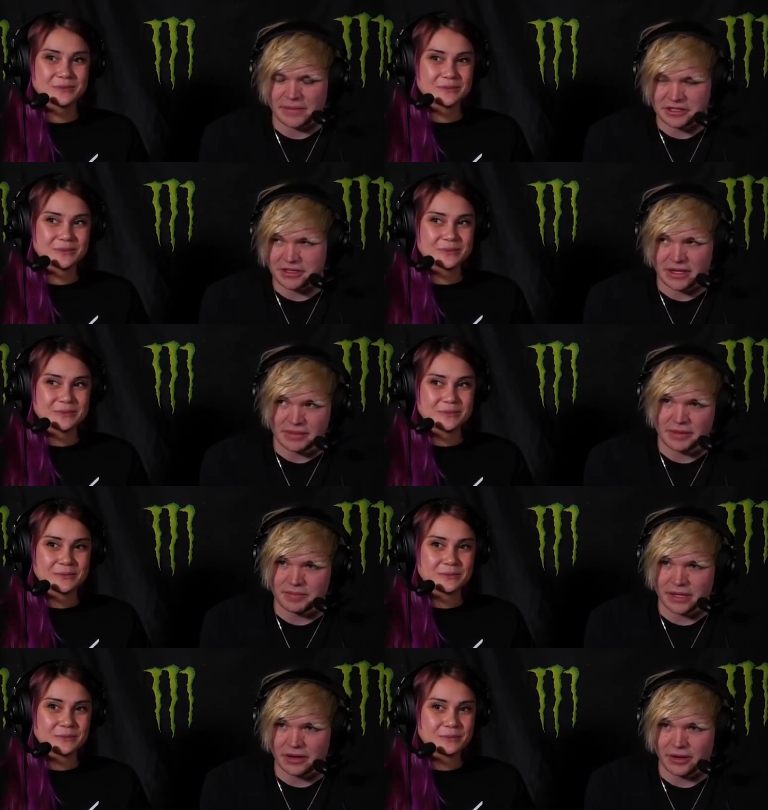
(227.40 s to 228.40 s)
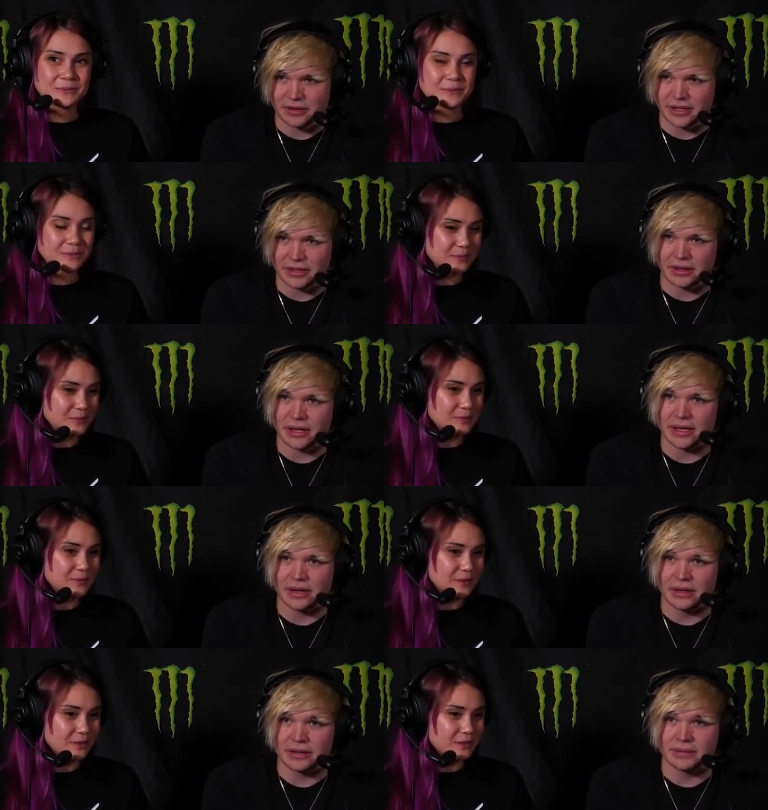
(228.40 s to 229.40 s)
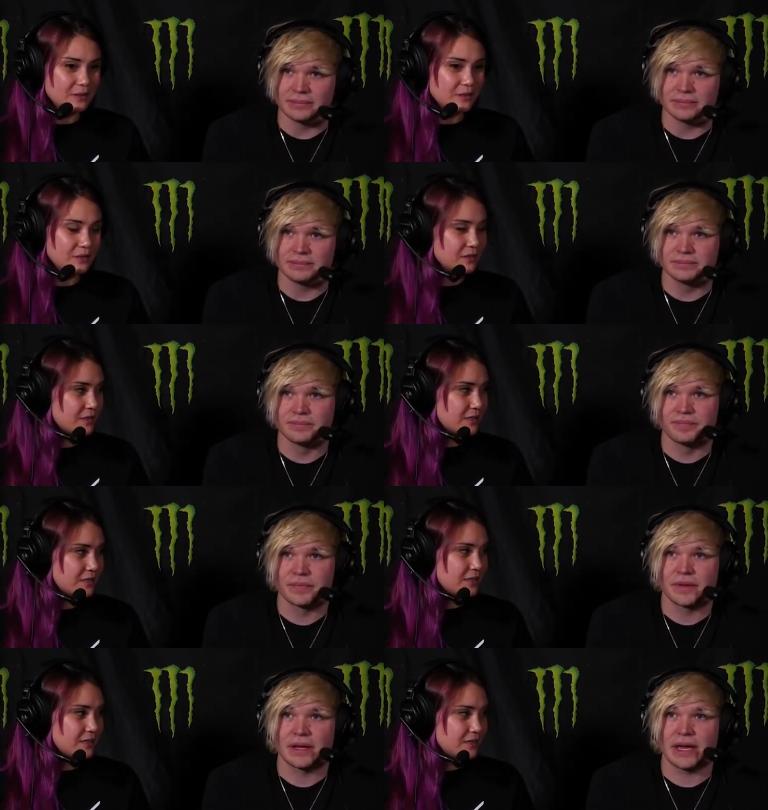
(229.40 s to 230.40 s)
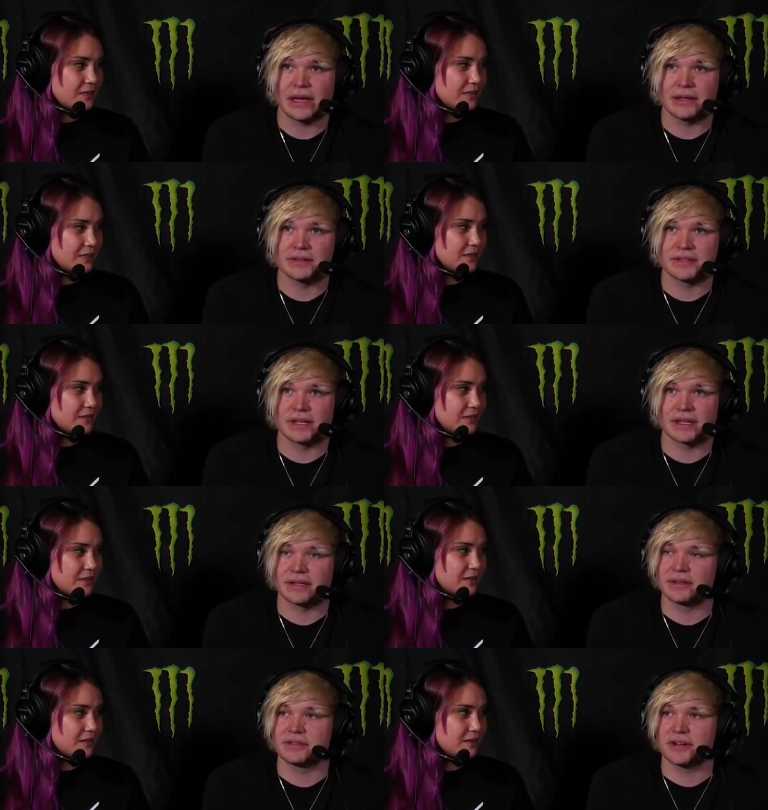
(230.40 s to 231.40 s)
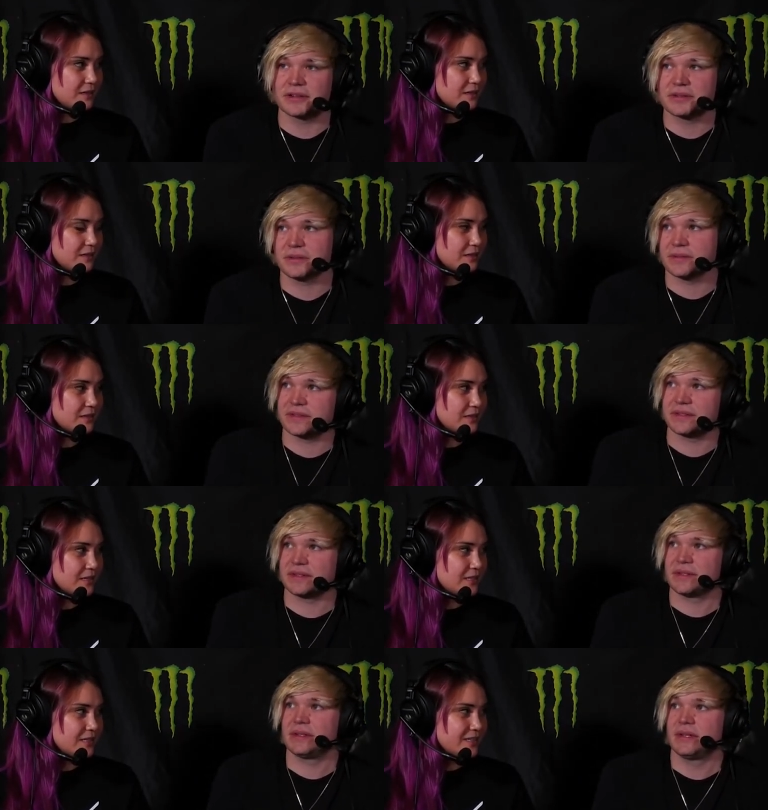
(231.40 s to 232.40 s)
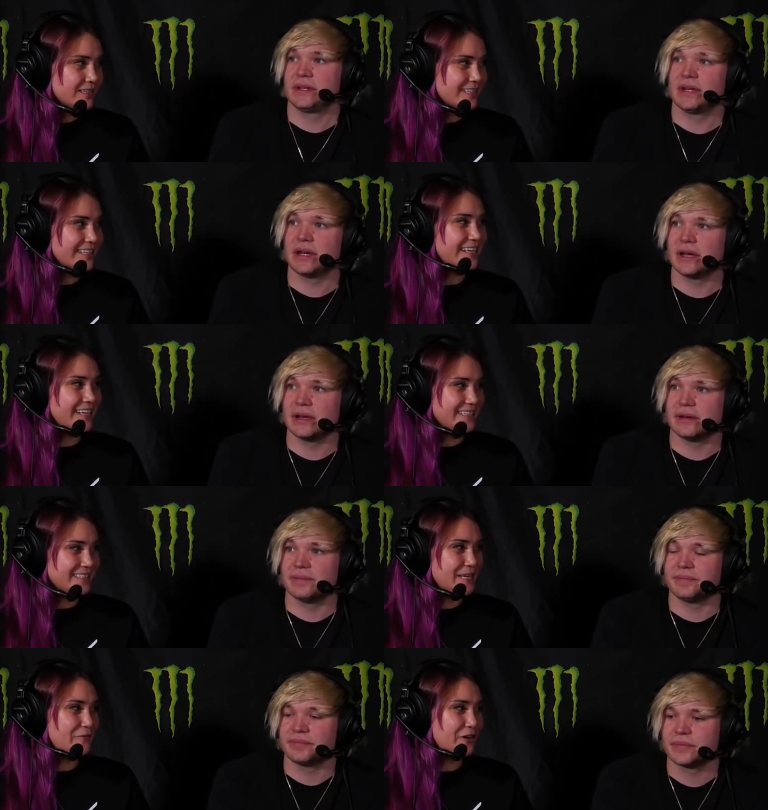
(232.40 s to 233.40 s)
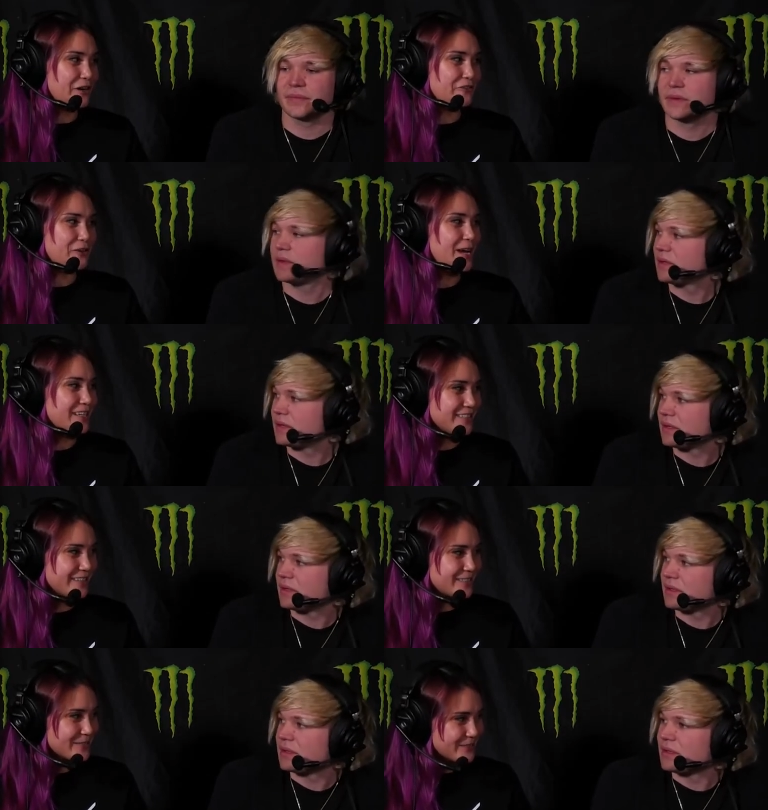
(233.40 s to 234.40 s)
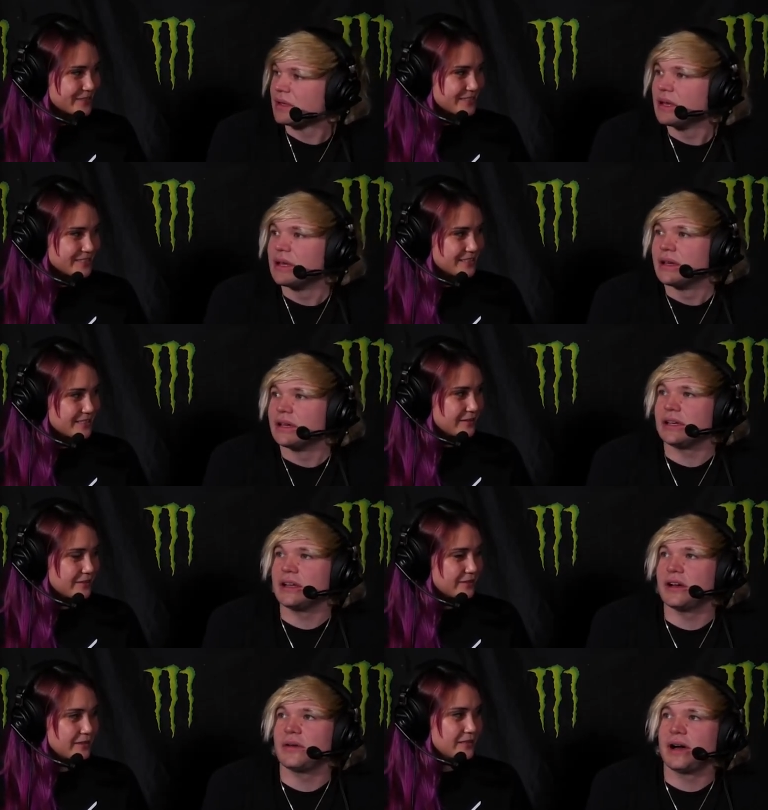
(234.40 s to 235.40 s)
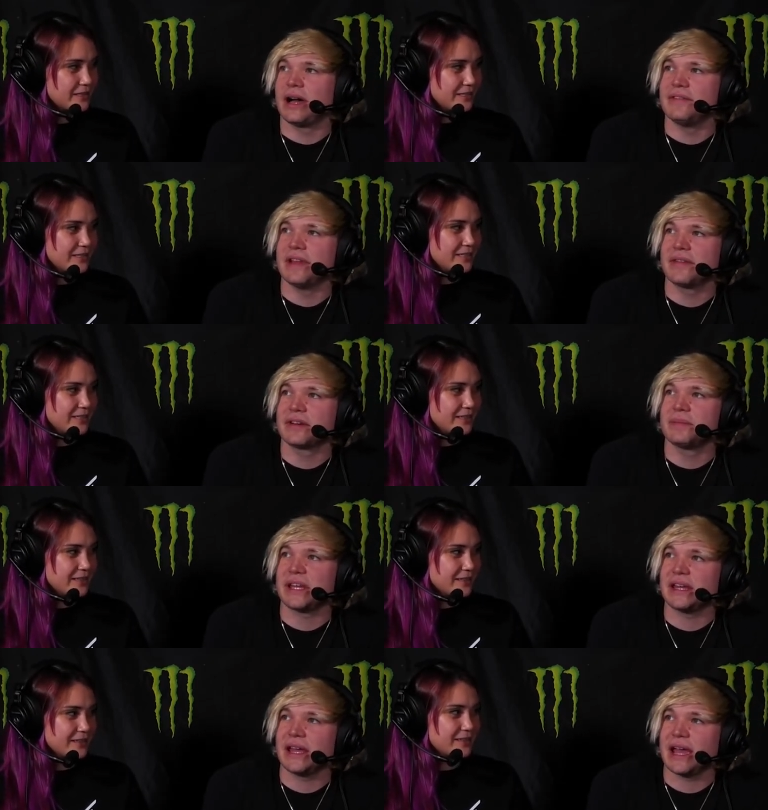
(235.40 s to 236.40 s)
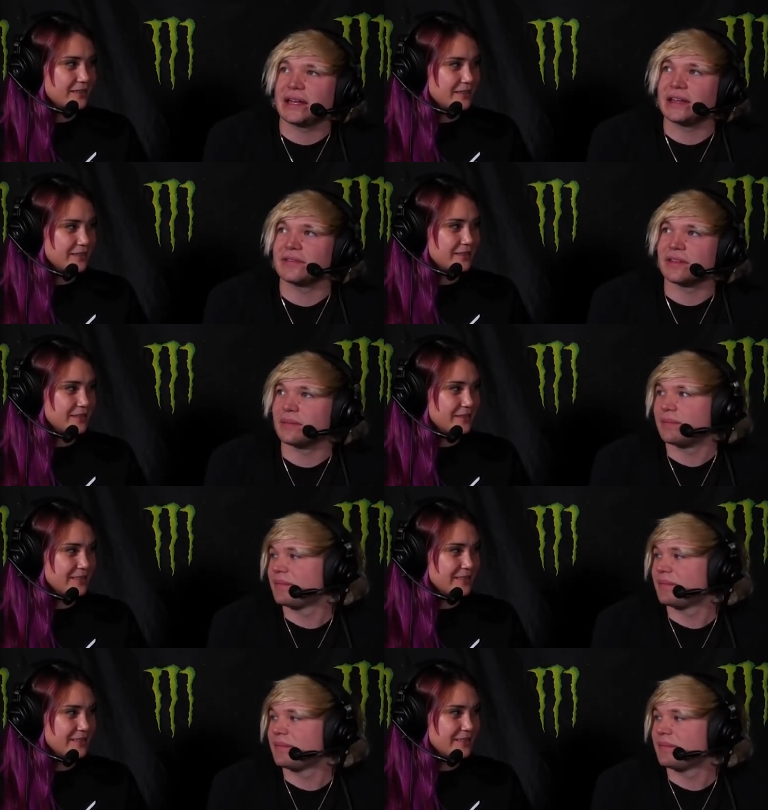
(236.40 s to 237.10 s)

Speaker 1: I mentioned, I played Hollow Knight a lot, um, and like Dark Souls. Nice. Um, How
Speaker 2: far have you gotten in Dark Souls?
Speaker 1: You know, I've never beat any of them.